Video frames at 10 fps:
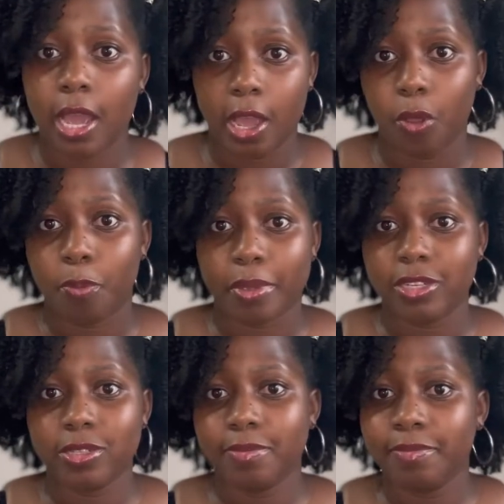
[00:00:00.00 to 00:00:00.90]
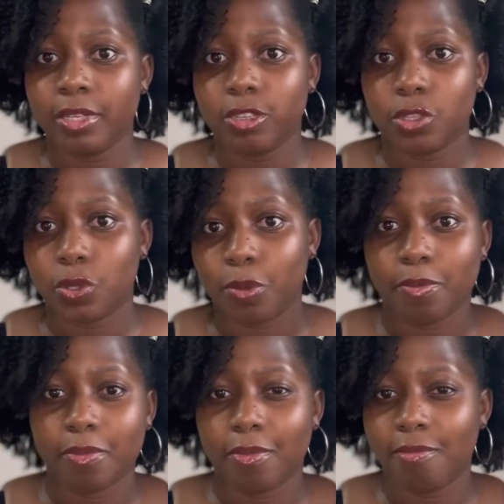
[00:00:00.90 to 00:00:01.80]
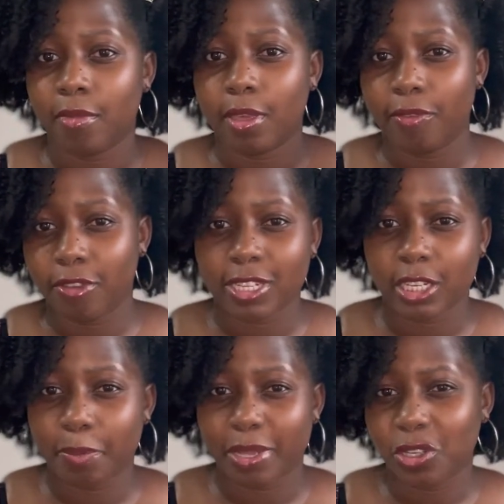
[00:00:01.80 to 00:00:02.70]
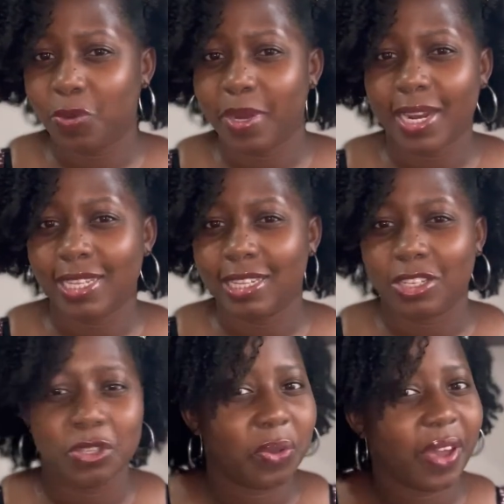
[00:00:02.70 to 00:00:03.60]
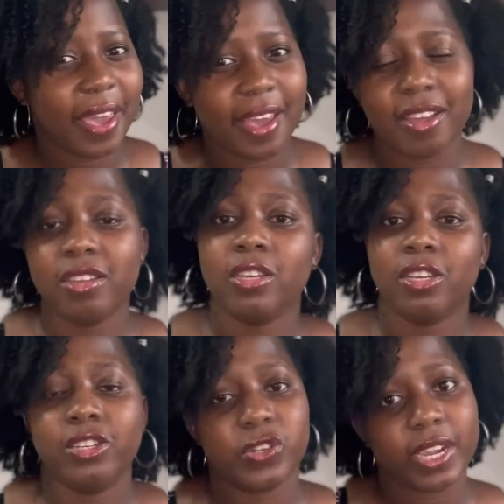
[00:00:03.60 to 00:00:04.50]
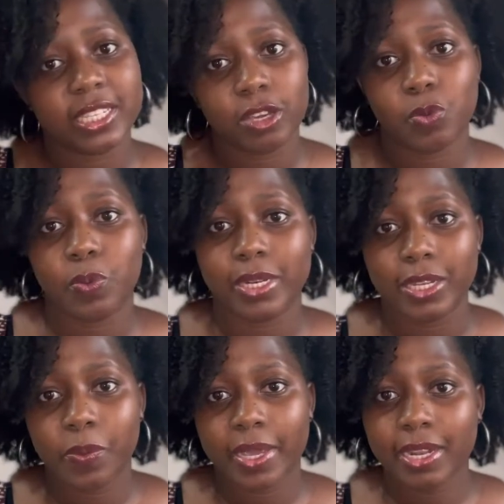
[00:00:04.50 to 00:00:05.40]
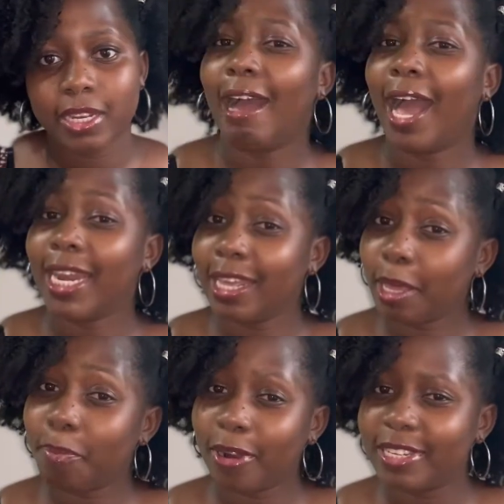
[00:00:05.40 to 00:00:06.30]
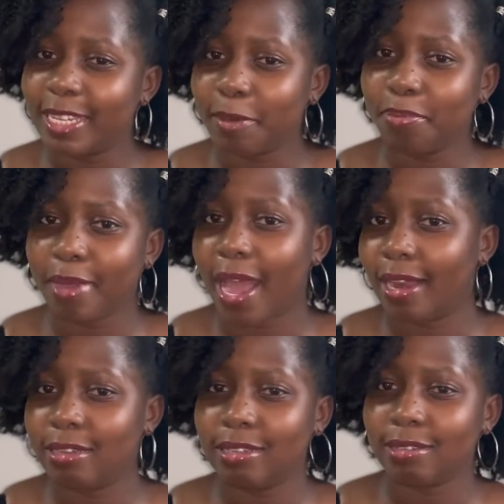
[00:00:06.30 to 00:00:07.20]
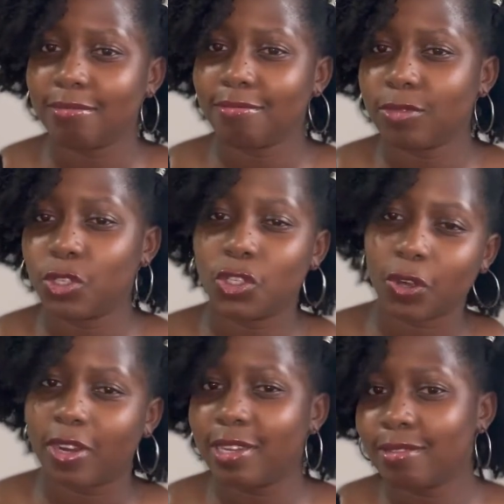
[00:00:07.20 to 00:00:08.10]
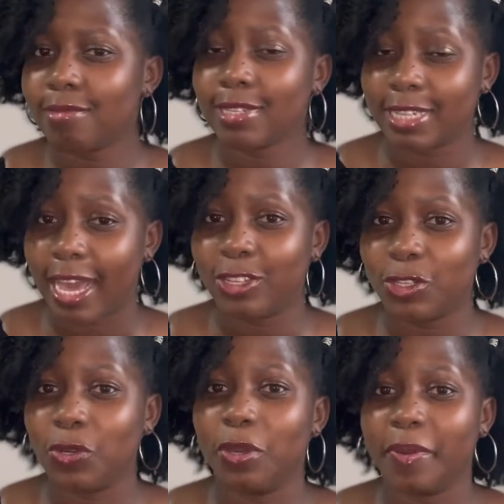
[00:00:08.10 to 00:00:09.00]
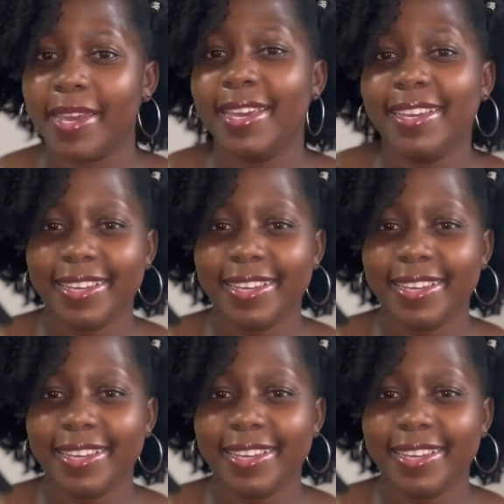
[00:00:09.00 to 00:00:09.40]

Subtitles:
open. So if you're such a person, you realize that your hair dries out really quickly. Another pro tip and stroke sad story